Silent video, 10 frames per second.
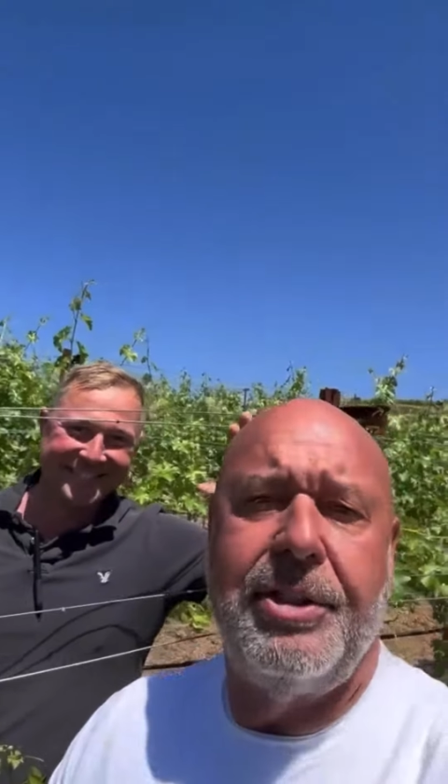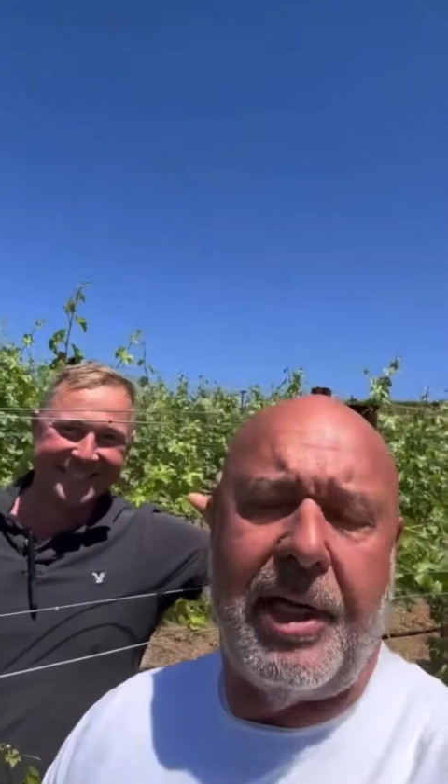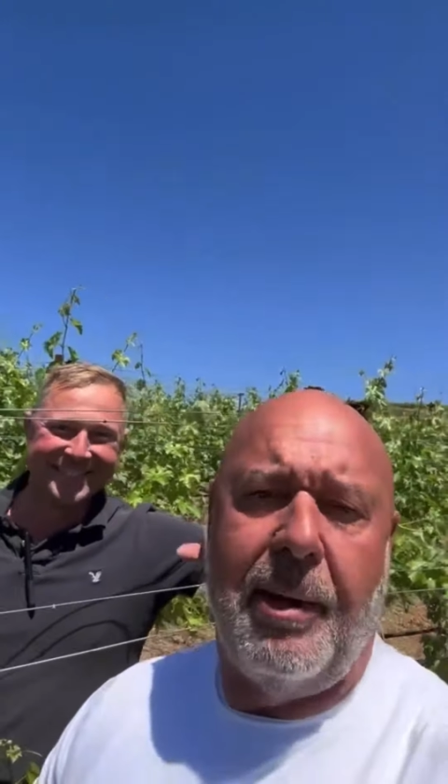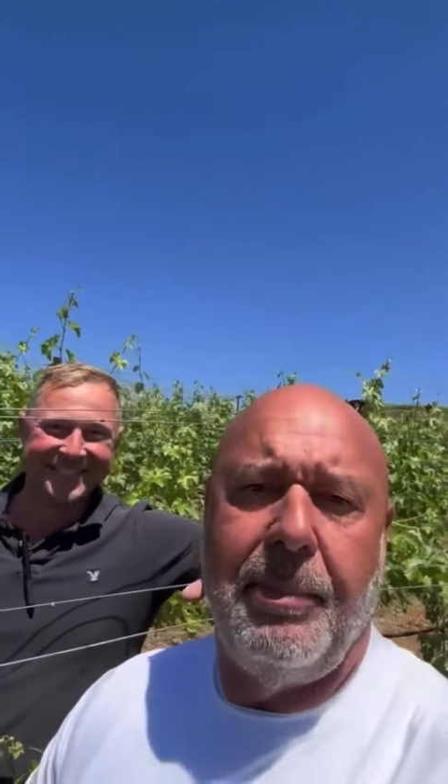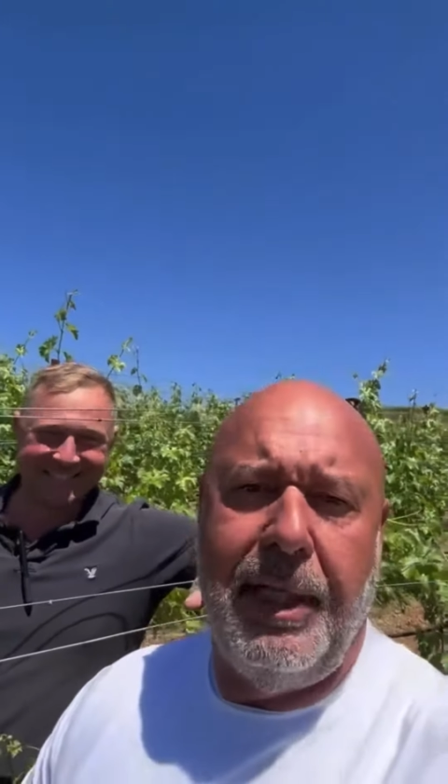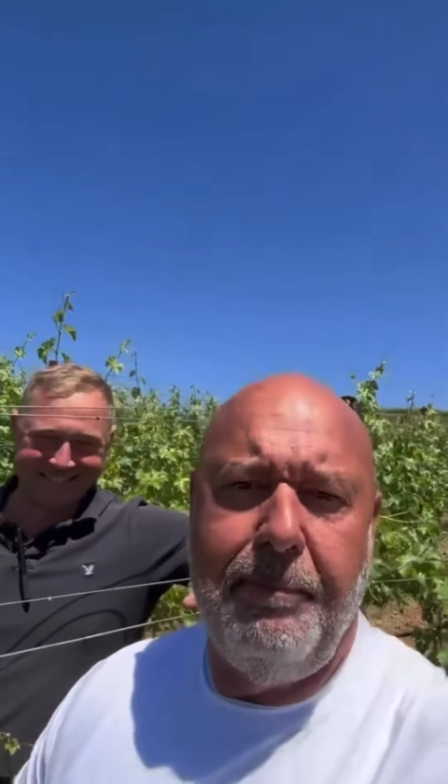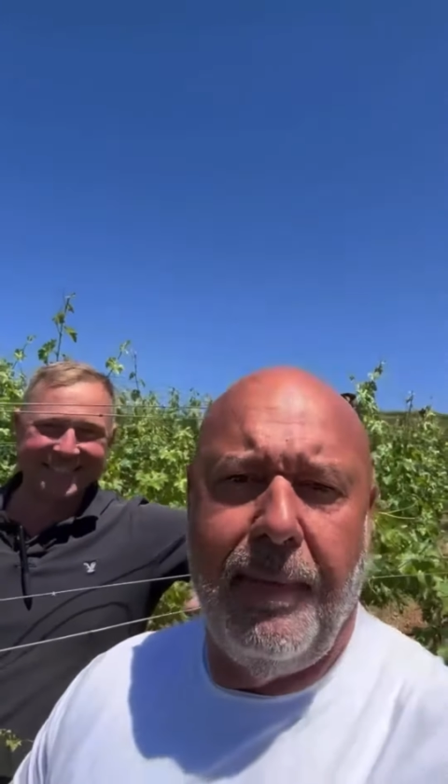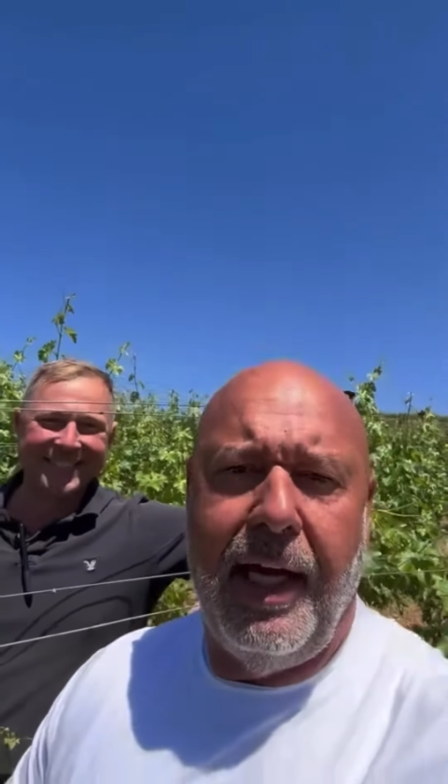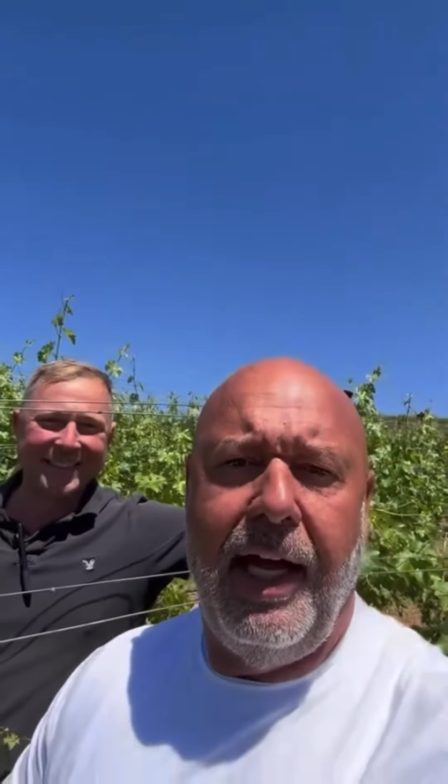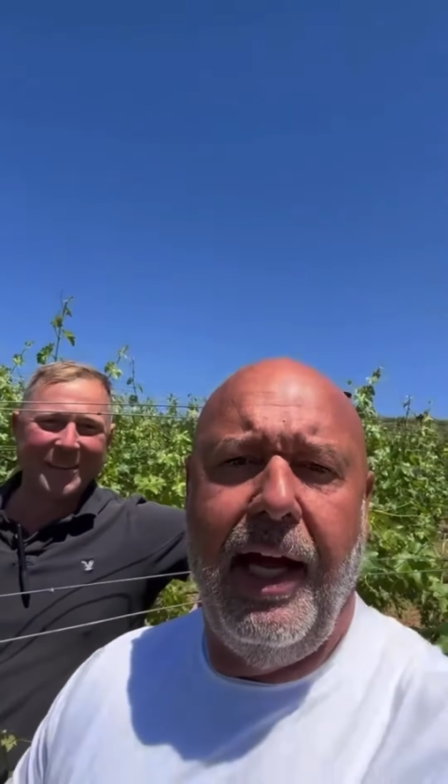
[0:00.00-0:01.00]
Skupny.
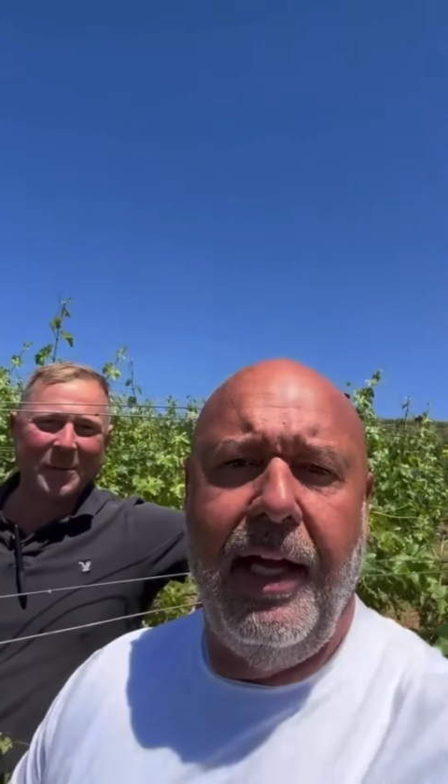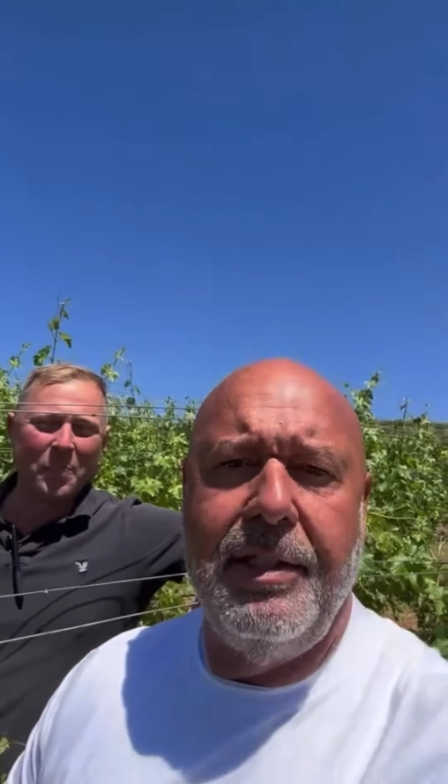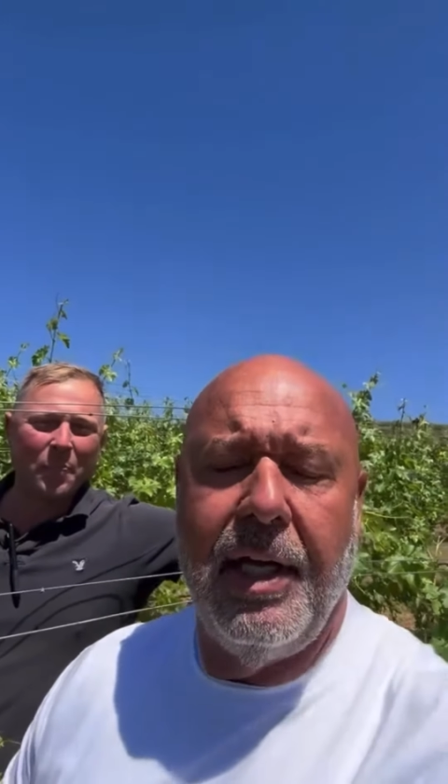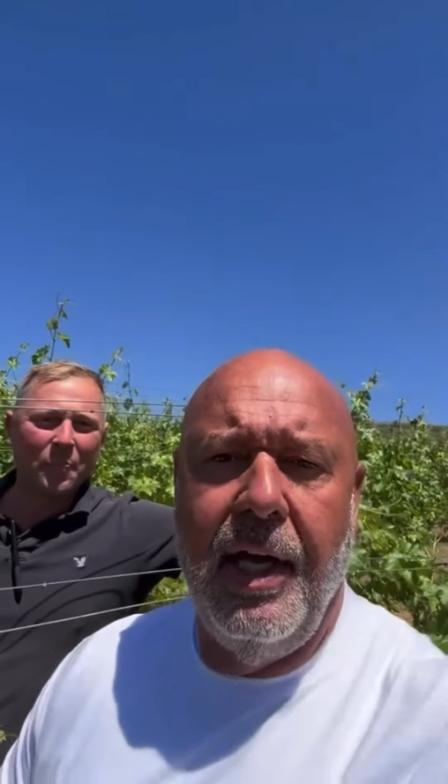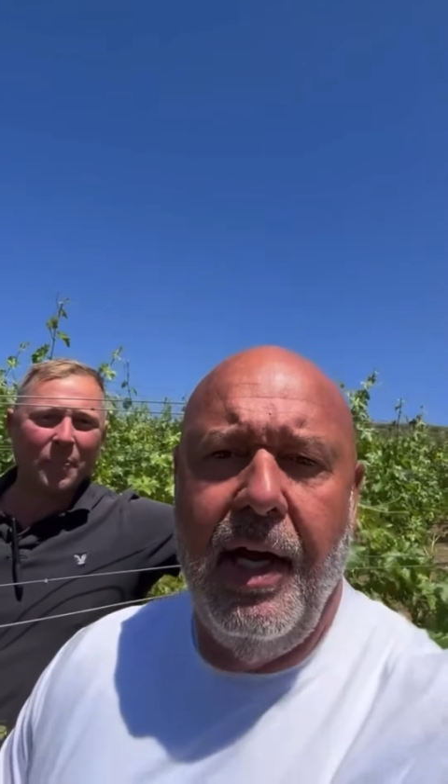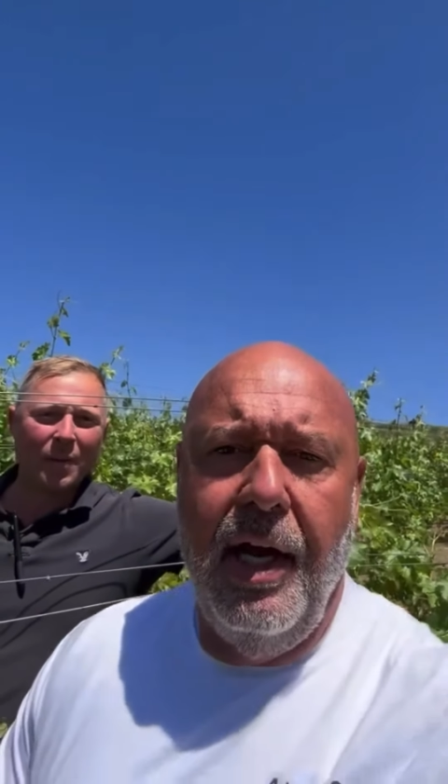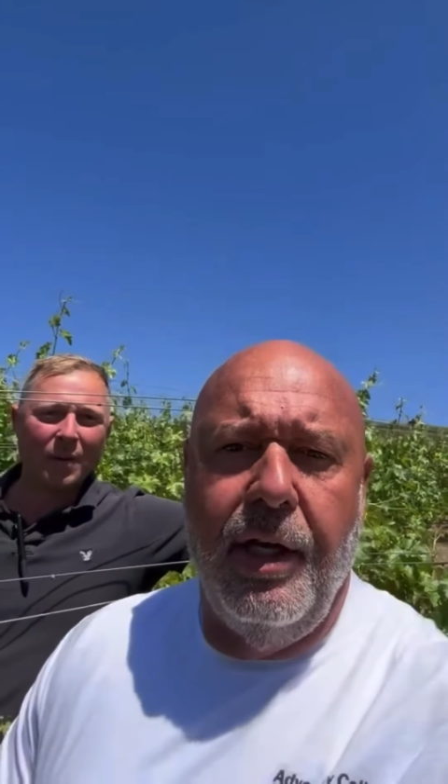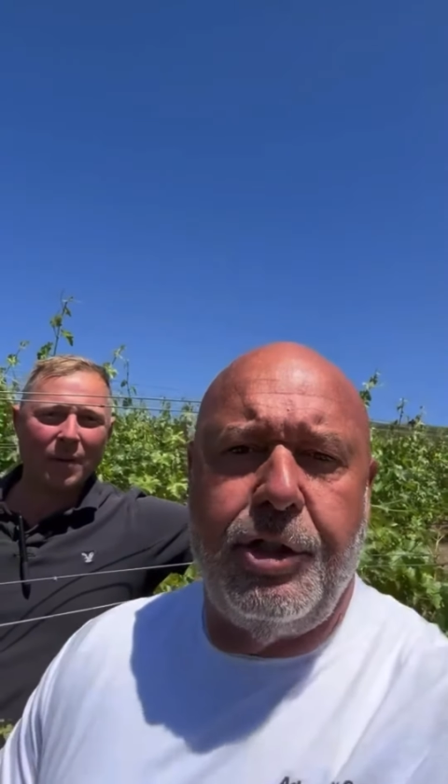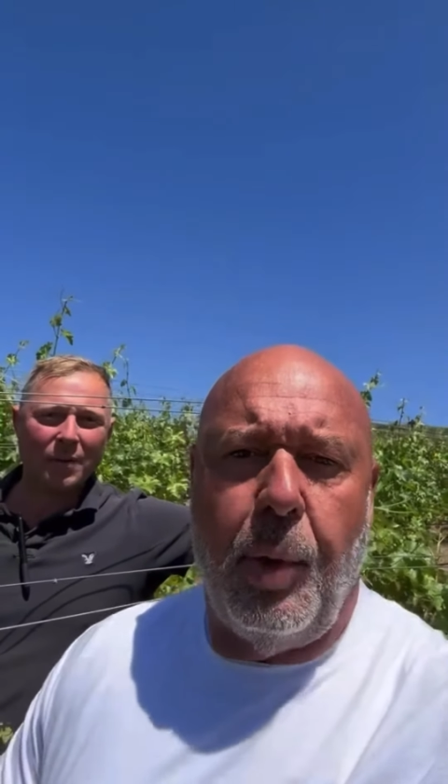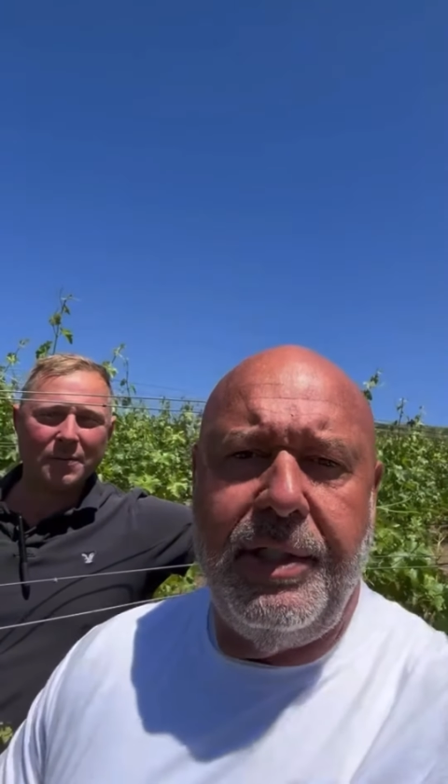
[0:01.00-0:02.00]
And
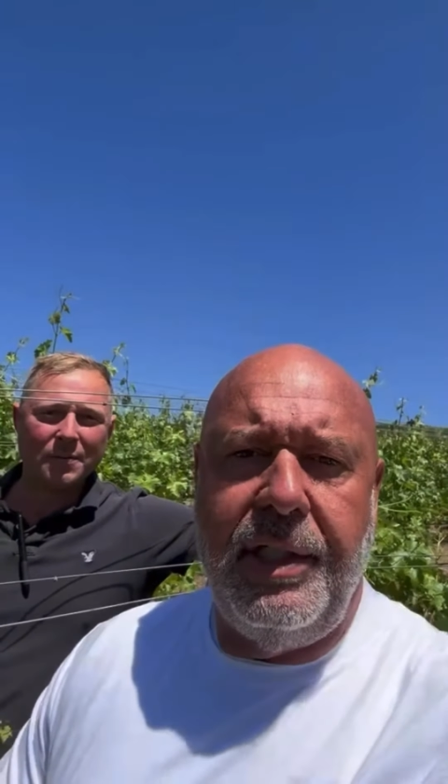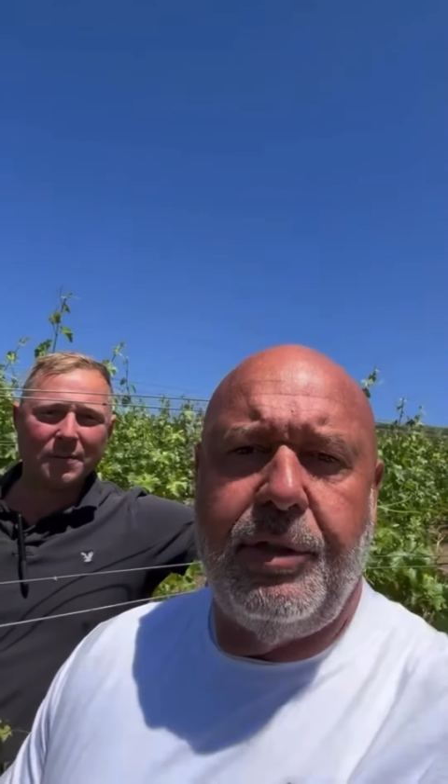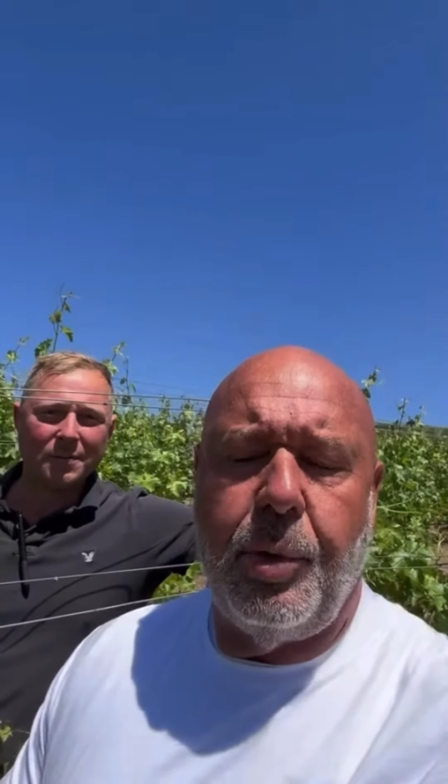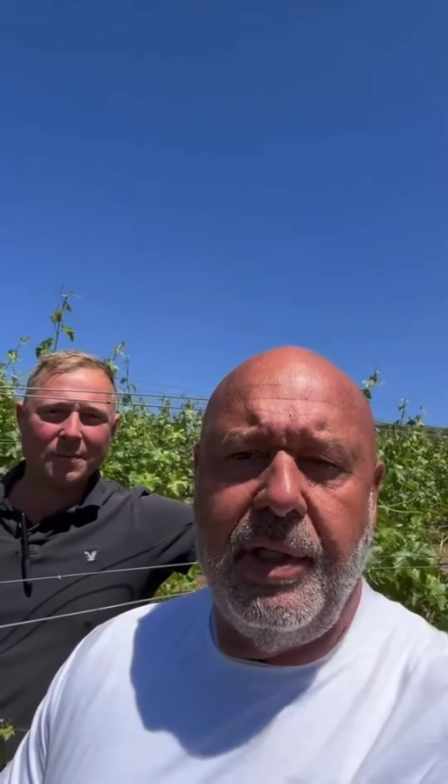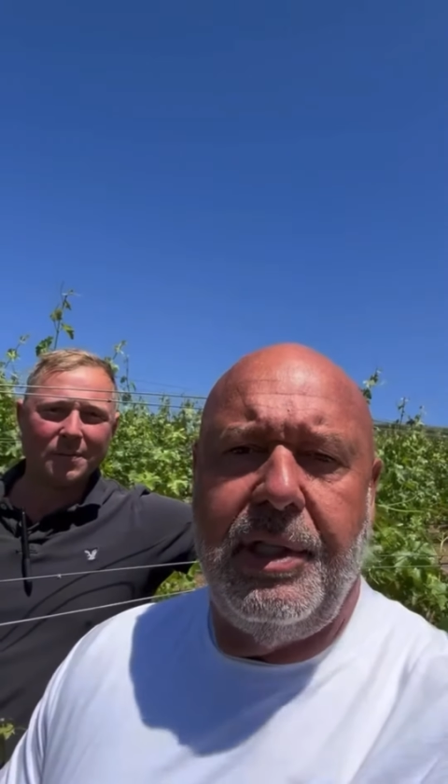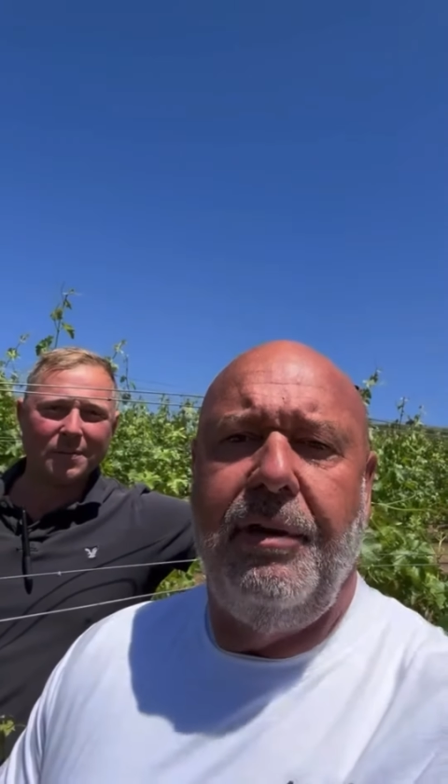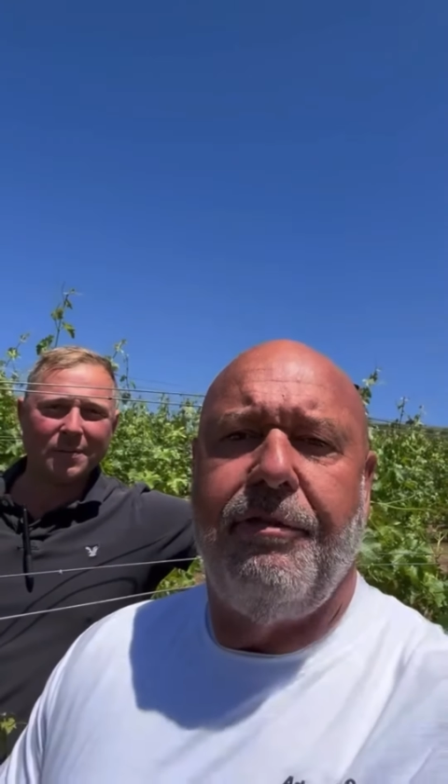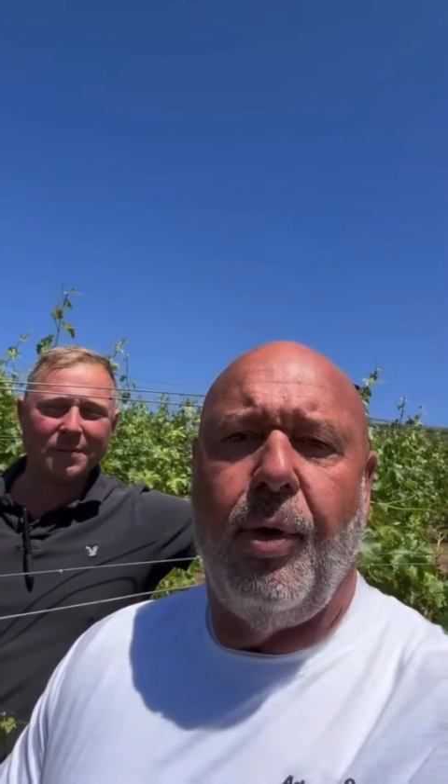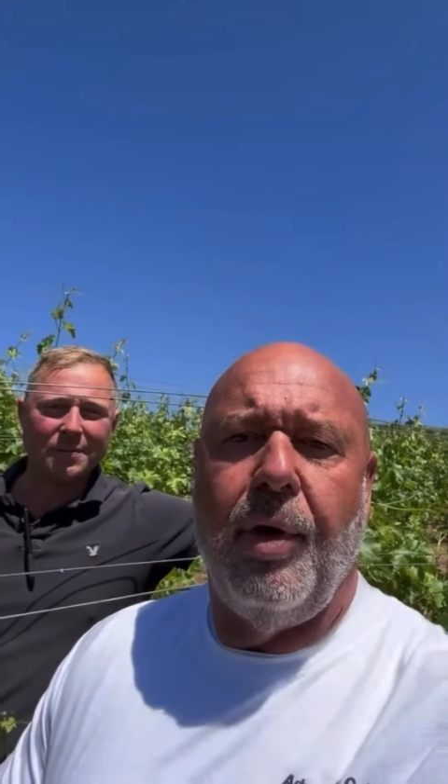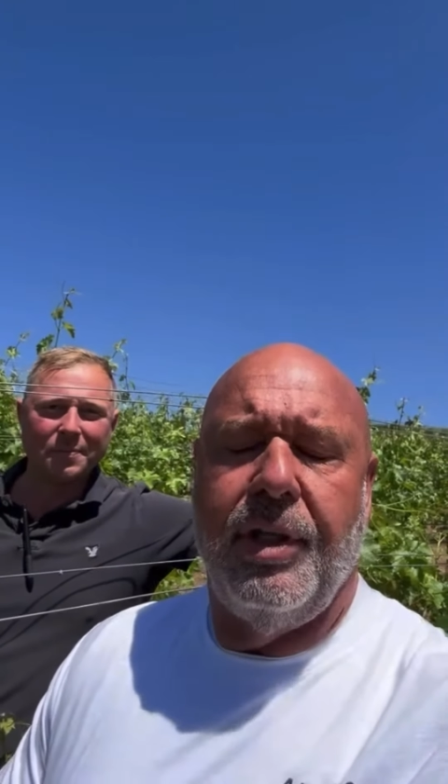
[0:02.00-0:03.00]
2024